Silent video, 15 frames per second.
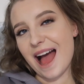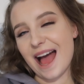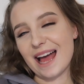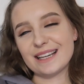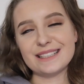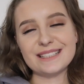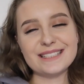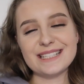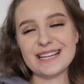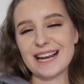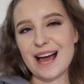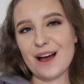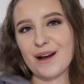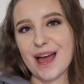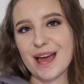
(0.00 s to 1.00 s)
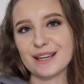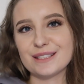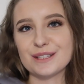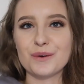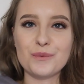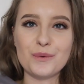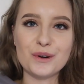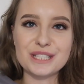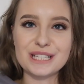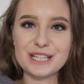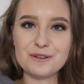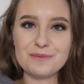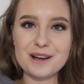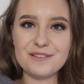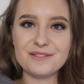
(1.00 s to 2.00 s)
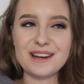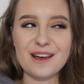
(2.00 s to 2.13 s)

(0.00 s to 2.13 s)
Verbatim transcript: and chill out and watch a little bit of